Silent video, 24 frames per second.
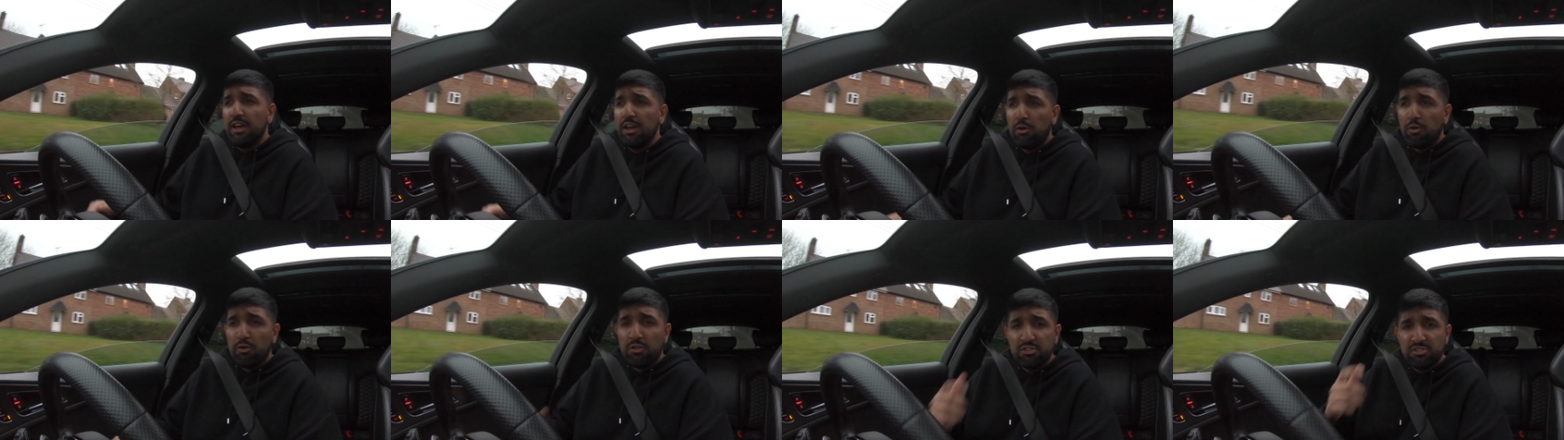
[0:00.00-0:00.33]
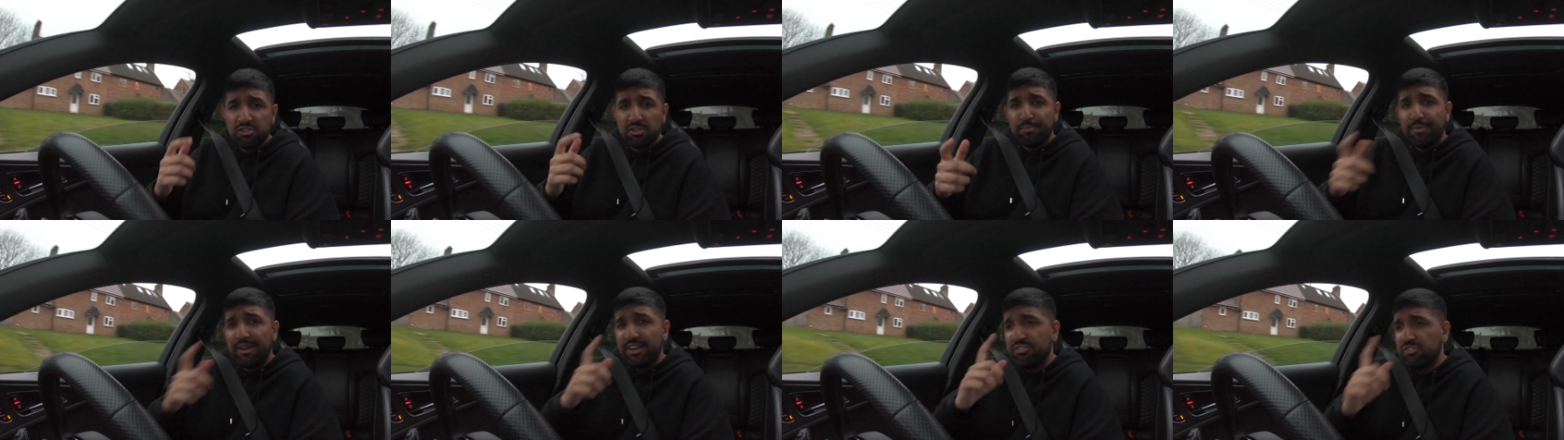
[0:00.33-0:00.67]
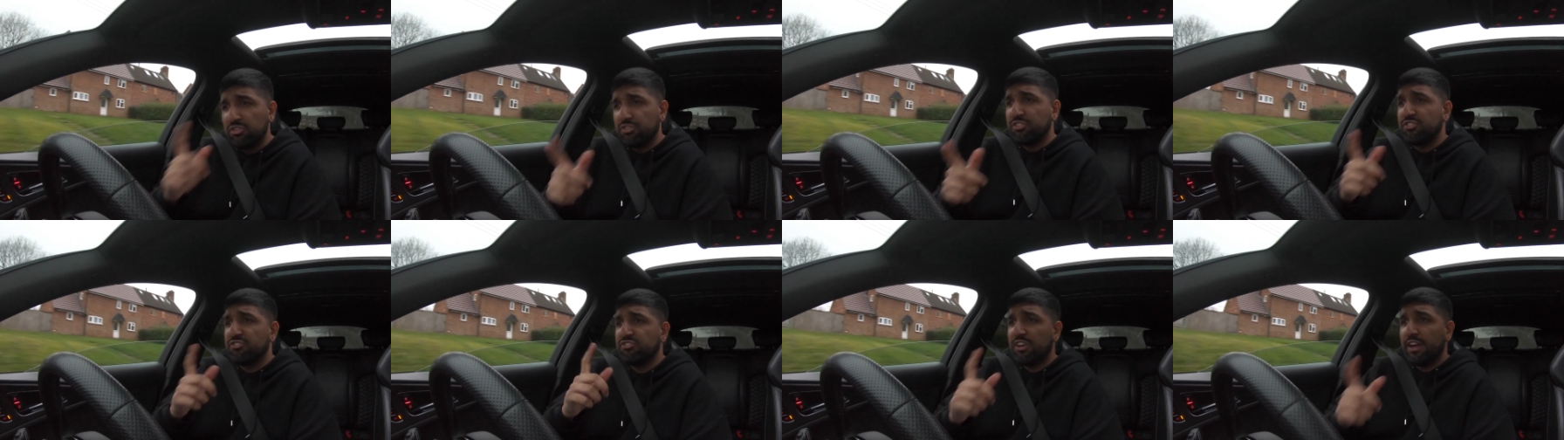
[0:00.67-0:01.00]
also make
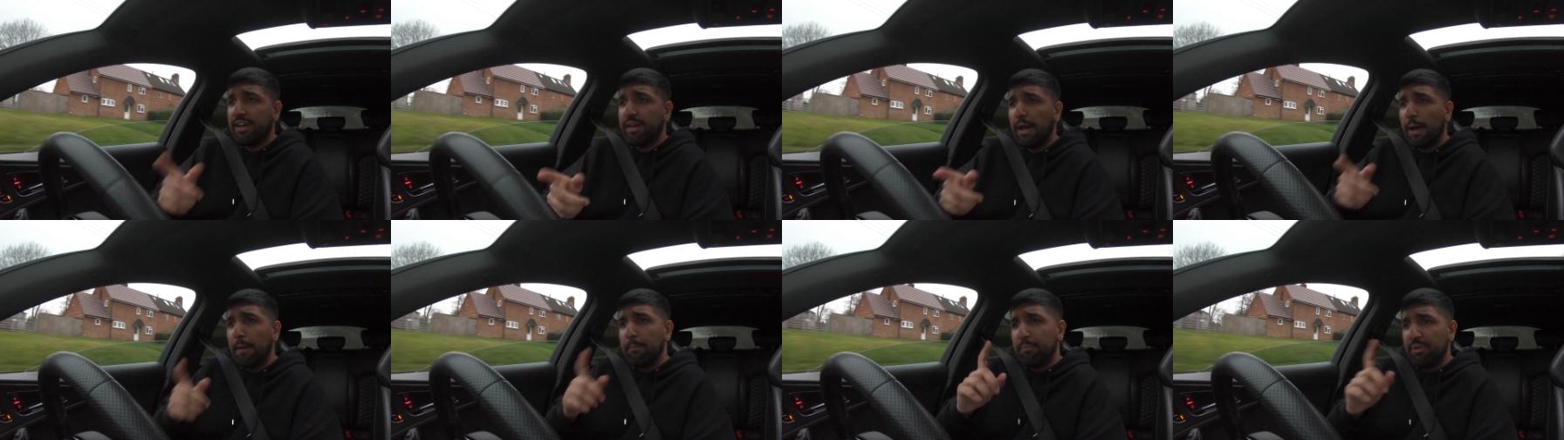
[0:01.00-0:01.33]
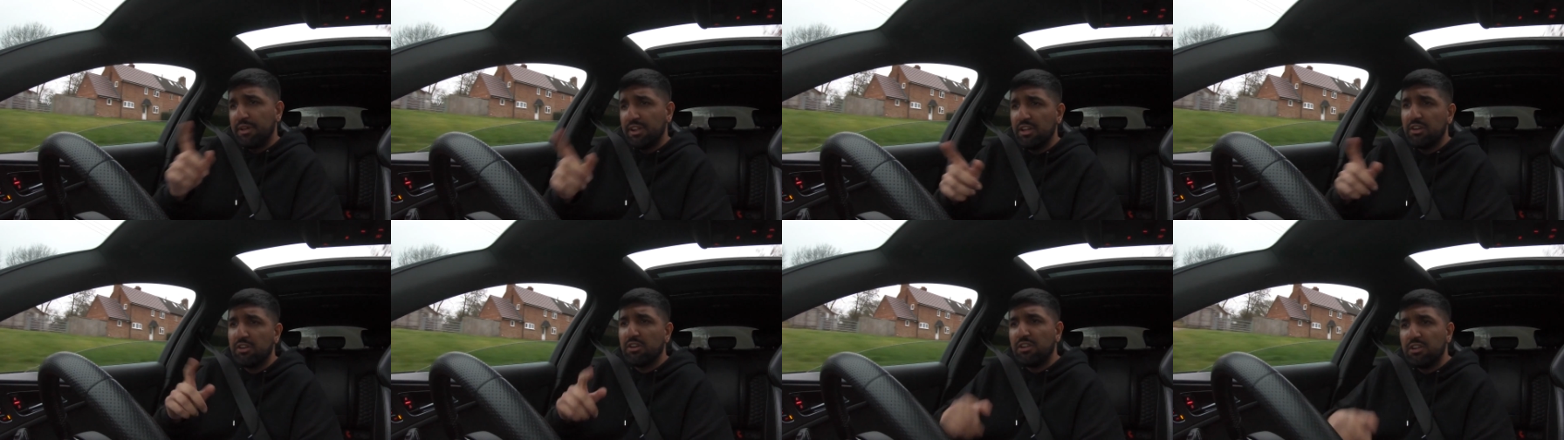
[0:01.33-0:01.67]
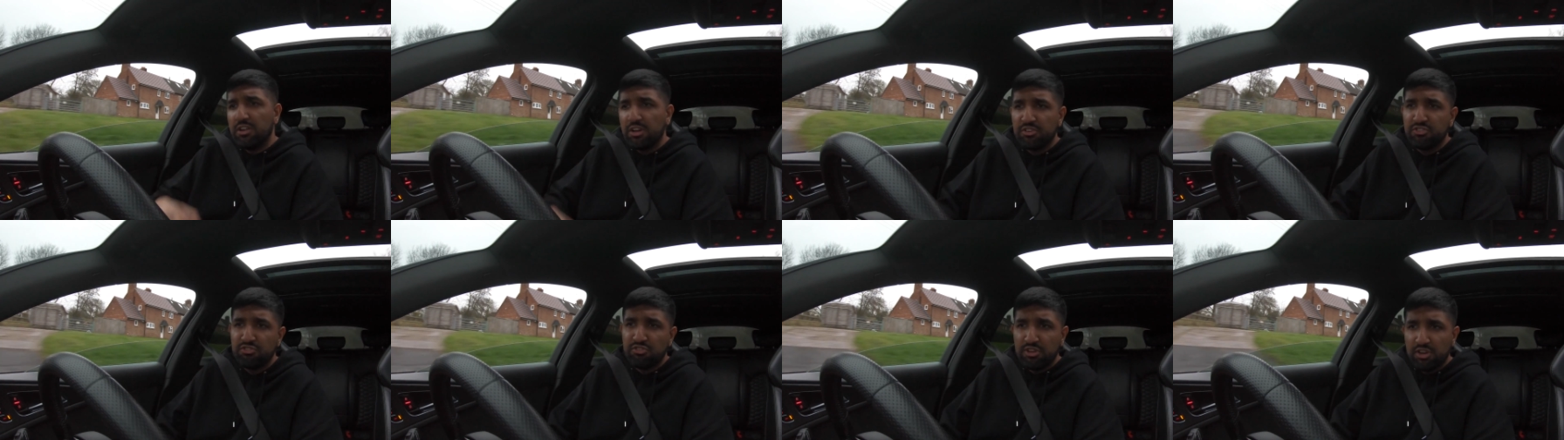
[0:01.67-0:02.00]
sure to check out Pelican
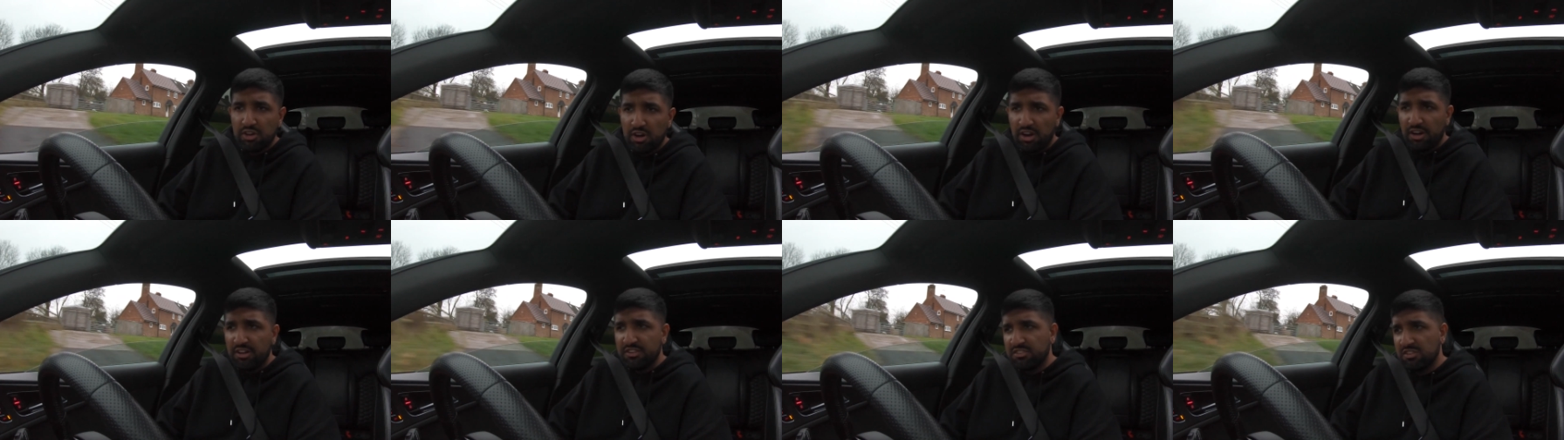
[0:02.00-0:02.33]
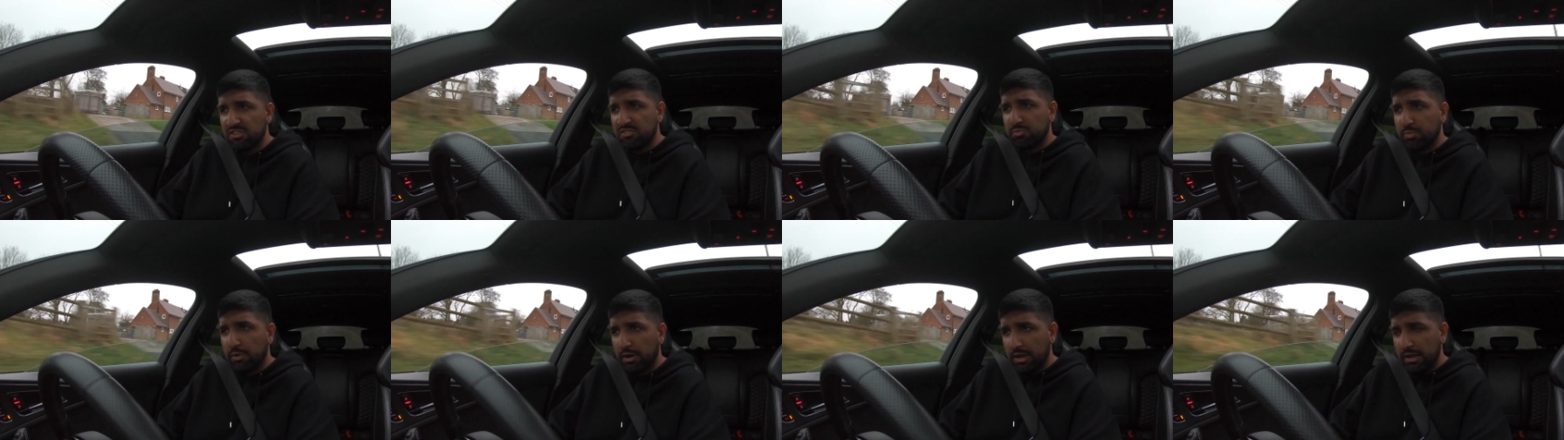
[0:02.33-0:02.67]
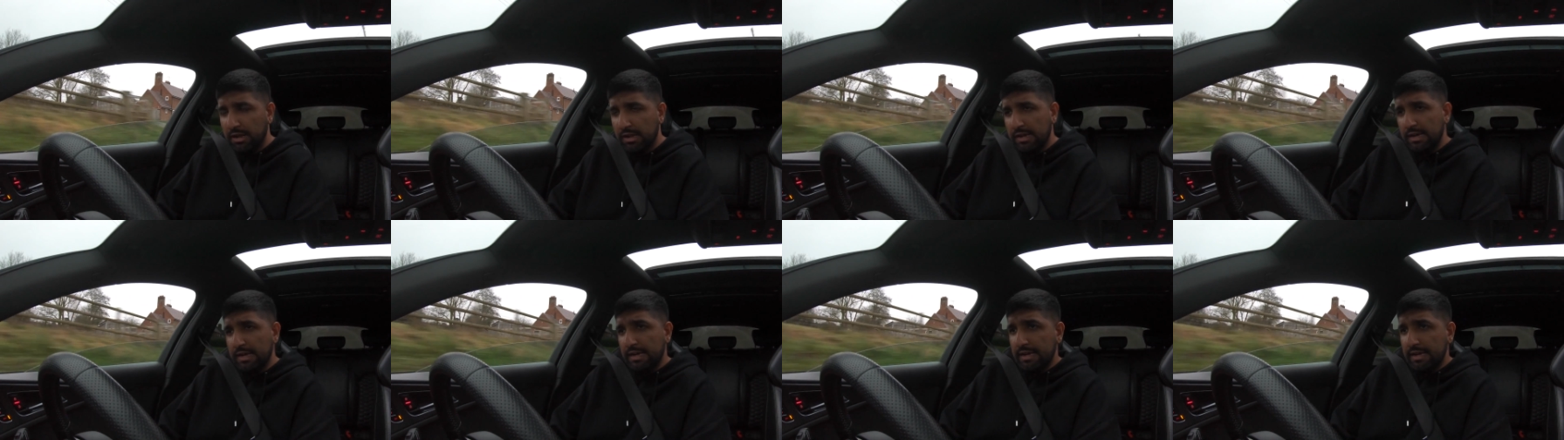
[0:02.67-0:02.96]
Luxury Cars as well